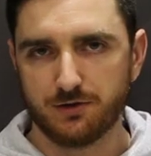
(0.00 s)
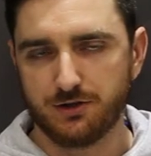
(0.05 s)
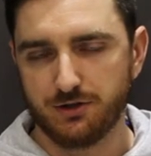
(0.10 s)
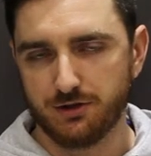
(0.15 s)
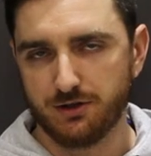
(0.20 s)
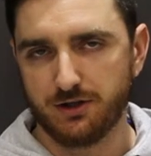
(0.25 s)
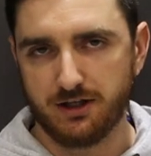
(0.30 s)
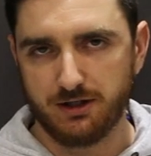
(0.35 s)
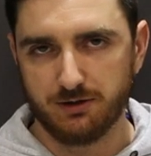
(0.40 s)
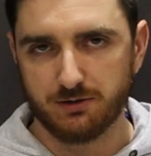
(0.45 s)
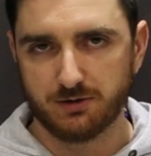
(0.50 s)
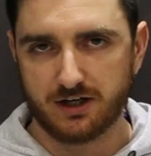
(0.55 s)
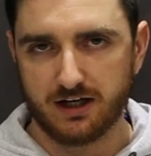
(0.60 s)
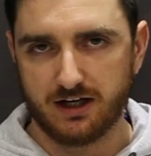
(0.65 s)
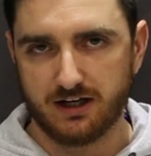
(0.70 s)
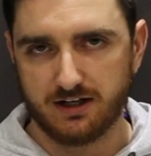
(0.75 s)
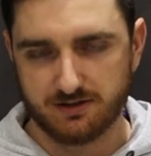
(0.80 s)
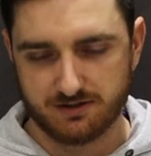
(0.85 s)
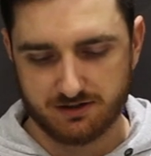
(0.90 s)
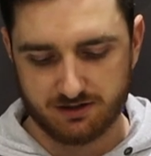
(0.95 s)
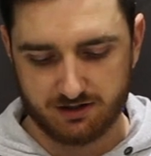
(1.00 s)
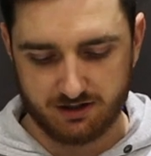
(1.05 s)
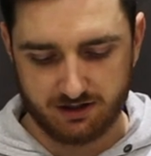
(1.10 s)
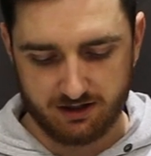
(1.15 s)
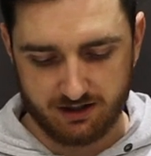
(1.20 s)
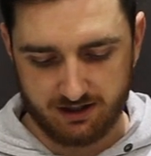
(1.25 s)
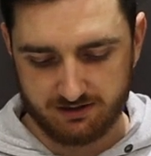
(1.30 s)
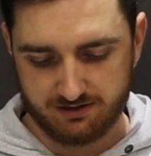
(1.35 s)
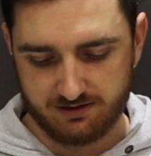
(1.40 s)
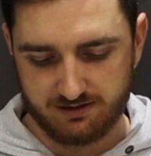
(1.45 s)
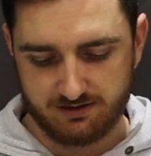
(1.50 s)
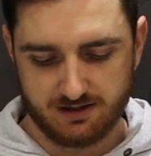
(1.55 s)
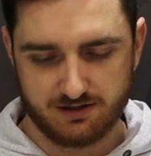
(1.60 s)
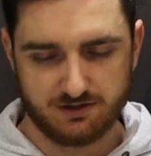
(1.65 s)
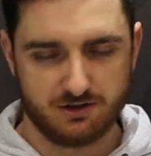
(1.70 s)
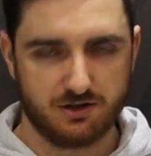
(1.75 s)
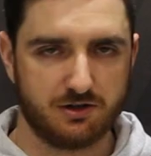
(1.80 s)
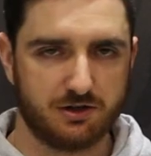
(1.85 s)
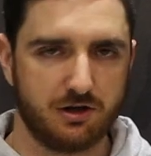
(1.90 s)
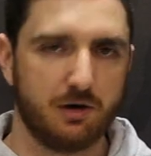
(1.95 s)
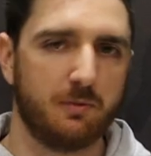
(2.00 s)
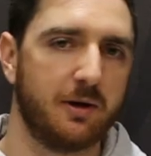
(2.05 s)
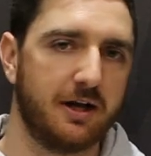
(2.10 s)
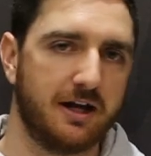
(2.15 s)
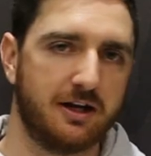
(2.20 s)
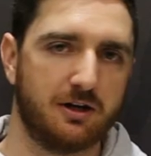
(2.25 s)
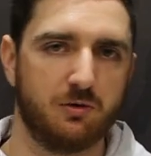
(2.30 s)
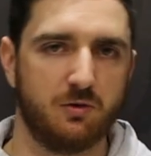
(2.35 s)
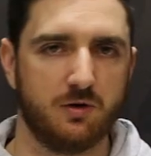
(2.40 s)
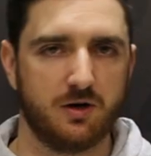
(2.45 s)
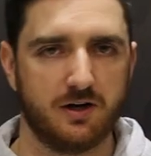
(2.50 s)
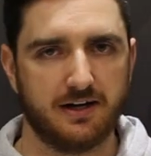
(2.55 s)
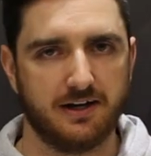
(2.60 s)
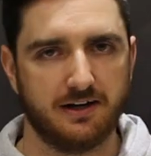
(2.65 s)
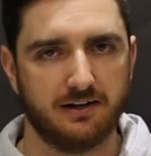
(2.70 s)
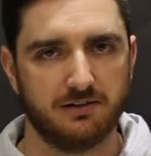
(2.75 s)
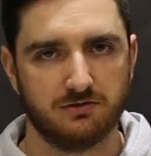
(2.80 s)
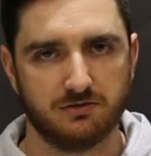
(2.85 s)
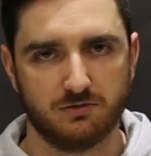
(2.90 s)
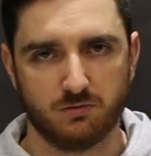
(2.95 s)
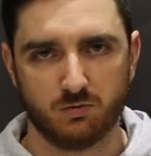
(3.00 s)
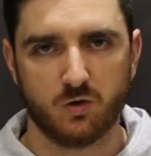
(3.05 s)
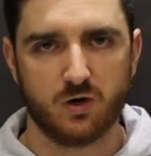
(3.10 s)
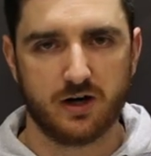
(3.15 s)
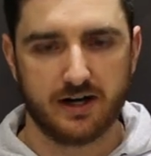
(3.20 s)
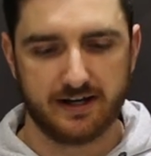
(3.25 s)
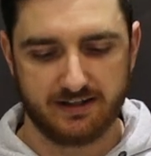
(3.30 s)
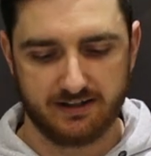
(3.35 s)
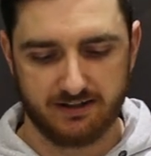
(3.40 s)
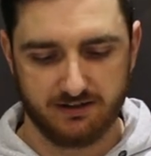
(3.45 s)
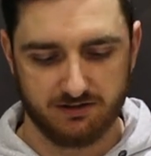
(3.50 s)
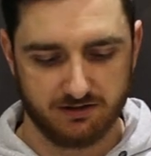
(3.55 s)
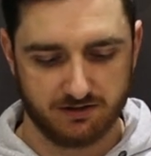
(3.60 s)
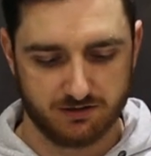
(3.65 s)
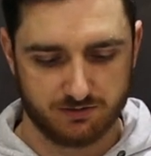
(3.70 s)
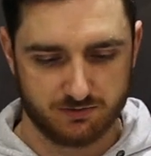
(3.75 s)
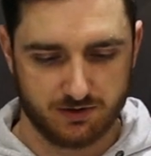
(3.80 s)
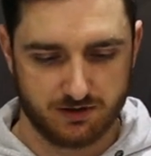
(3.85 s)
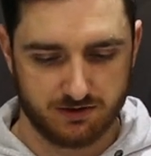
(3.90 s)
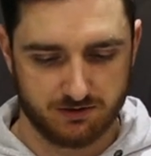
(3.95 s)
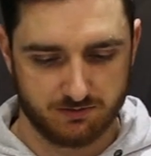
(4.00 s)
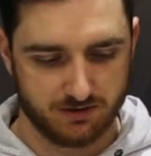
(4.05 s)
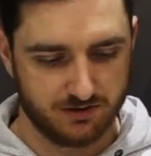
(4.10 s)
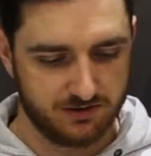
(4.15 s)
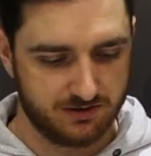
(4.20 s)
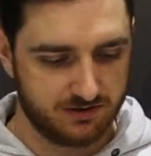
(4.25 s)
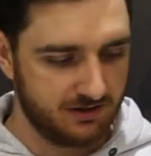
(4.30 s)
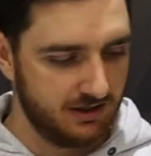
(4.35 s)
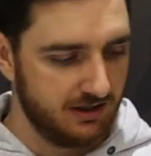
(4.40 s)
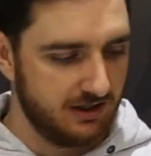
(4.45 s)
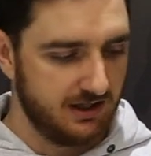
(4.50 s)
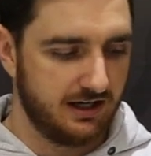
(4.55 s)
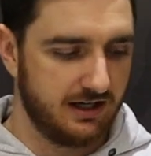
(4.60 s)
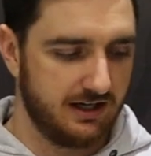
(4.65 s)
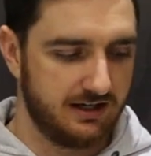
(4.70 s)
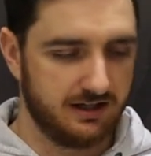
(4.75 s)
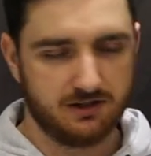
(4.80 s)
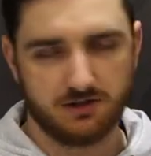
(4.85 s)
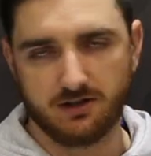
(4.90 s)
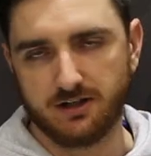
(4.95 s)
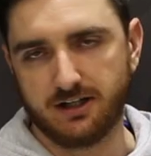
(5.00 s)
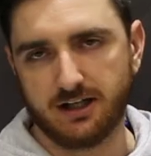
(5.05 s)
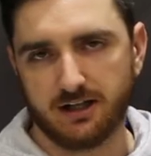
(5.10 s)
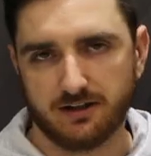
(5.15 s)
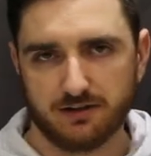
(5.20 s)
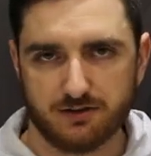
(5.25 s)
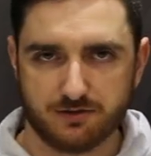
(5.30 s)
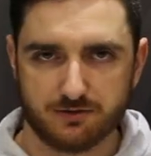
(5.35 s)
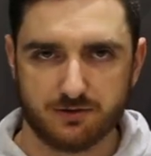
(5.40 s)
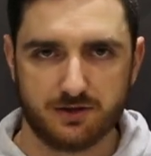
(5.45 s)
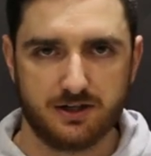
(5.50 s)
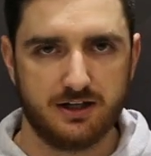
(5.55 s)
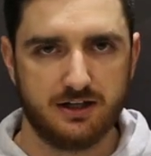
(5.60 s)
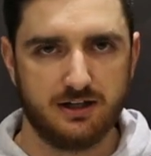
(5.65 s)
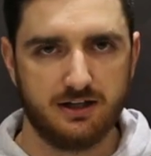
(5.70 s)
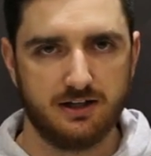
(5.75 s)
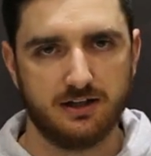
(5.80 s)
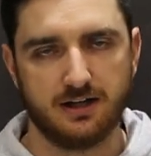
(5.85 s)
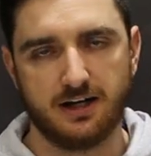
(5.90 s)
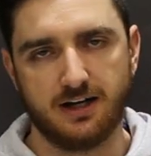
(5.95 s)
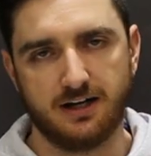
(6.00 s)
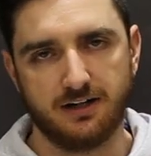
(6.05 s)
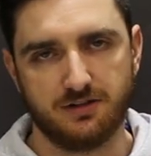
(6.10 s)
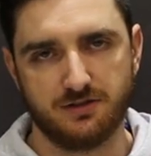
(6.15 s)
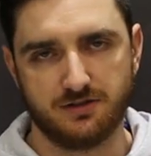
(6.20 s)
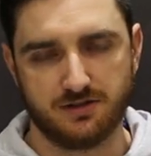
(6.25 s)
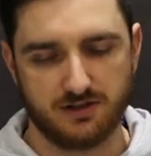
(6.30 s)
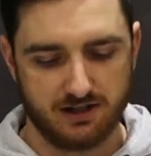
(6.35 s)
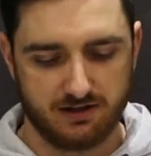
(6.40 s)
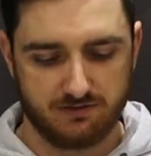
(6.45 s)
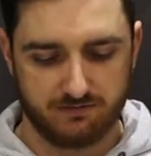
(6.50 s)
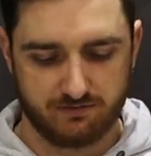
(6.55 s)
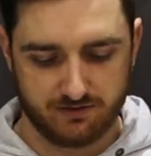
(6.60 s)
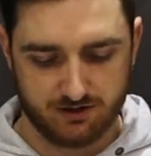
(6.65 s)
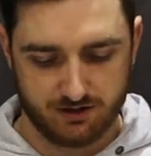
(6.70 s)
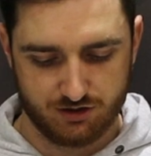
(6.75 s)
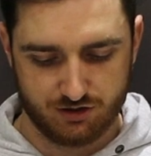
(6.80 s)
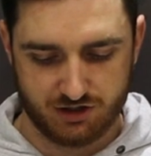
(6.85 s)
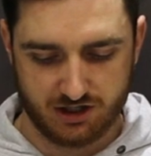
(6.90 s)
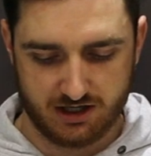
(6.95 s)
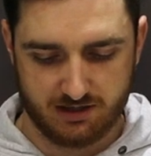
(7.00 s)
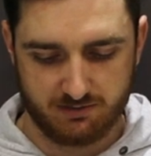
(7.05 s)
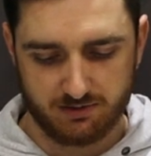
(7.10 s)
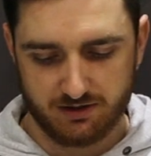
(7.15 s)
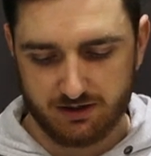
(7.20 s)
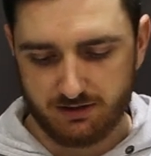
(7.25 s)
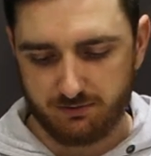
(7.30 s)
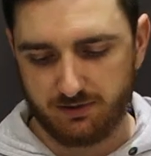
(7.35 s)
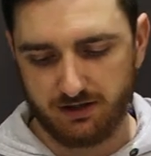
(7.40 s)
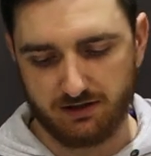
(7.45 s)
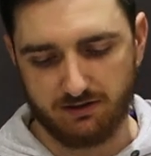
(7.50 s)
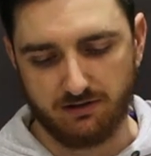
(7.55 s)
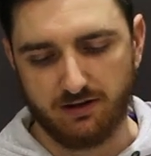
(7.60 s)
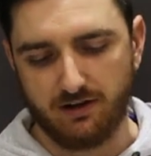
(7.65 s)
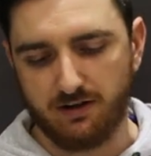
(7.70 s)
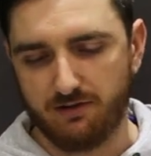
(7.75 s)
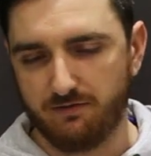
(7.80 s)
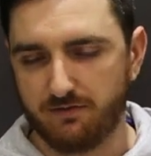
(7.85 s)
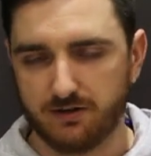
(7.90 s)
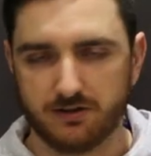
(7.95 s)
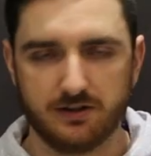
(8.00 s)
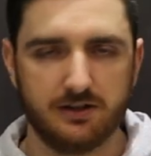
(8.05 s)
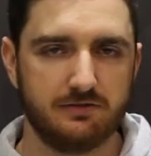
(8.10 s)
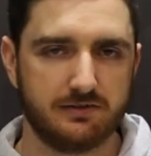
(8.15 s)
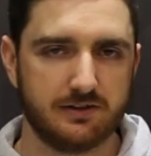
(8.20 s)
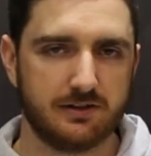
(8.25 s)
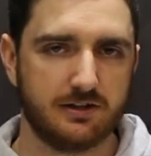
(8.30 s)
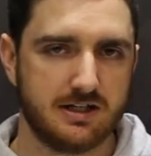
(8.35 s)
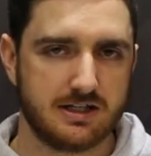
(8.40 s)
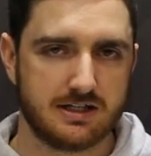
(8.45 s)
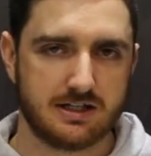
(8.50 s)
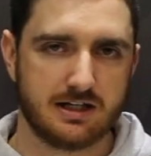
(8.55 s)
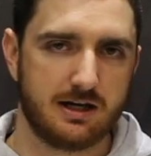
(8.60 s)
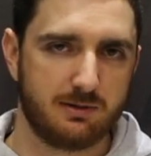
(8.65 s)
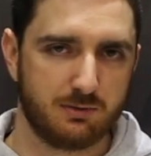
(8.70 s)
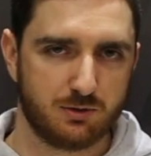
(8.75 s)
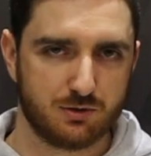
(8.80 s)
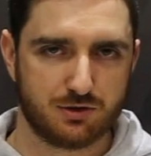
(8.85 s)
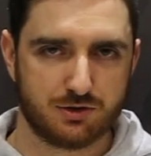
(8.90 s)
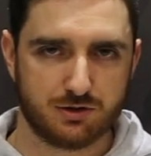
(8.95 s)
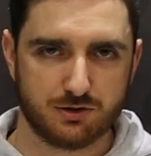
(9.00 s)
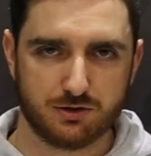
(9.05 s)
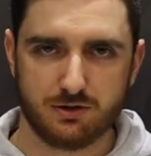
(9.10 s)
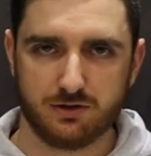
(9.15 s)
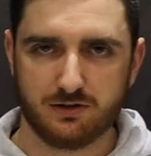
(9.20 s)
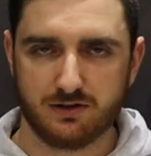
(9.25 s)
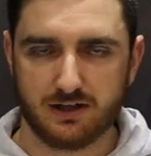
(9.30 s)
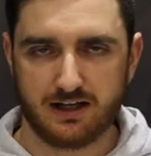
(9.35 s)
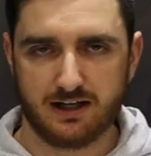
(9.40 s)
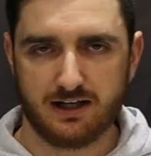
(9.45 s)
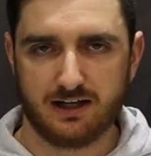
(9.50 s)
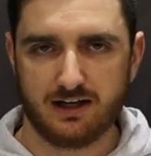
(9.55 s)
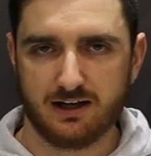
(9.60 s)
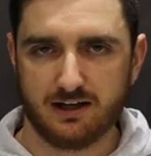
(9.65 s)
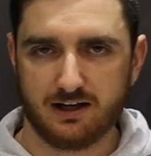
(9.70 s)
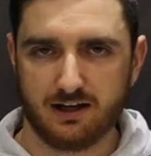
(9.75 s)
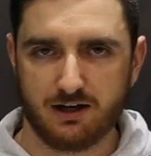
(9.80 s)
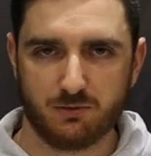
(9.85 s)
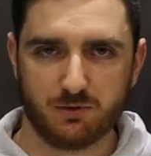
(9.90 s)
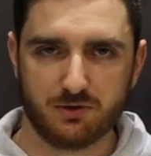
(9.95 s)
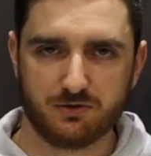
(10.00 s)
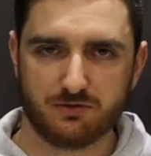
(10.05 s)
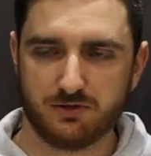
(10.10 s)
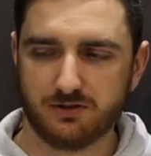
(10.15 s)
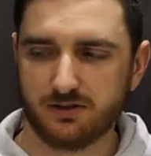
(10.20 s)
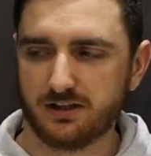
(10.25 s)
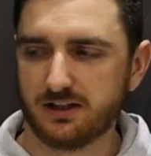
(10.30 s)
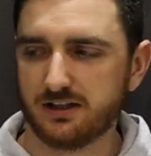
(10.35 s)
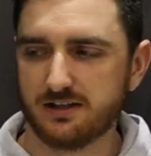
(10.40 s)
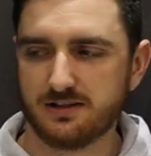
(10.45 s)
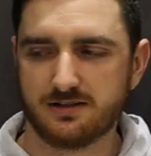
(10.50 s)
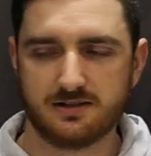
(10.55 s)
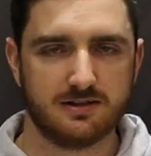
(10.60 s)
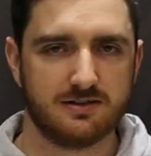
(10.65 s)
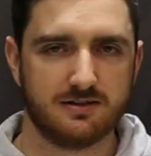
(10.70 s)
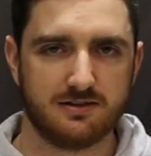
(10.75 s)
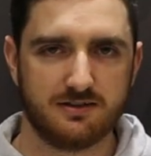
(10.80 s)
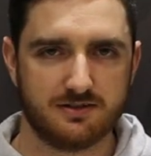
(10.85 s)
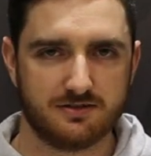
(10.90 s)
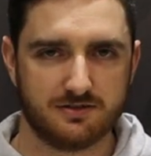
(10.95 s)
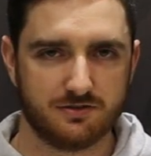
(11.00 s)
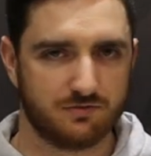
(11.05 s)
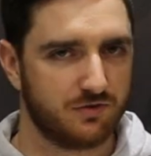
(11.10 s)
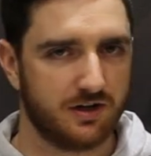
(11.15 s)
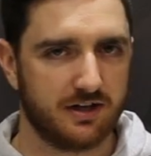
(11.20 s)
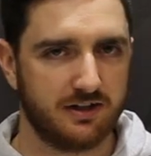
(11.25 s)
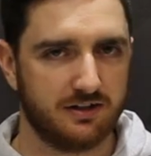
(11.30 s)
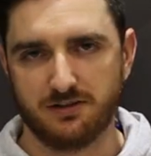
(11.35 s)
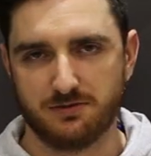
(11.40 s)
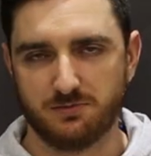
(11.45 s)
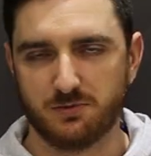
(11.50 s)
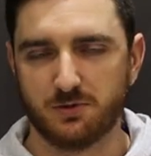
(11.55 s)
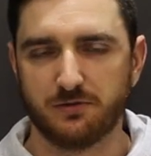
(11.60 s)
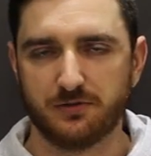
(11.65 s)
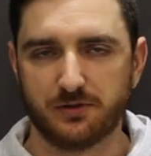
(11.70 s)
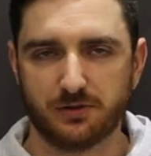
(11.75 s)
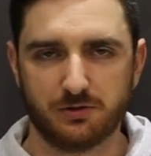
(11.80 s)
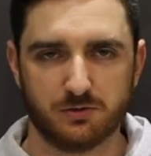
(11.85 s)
a U heel counter, so it does accommodate quite a wide heel as well, whereas your kind of other three here are using that V shape. Yeah, very, very stable shoe. I wouldn't really consider this a runner. It's more of a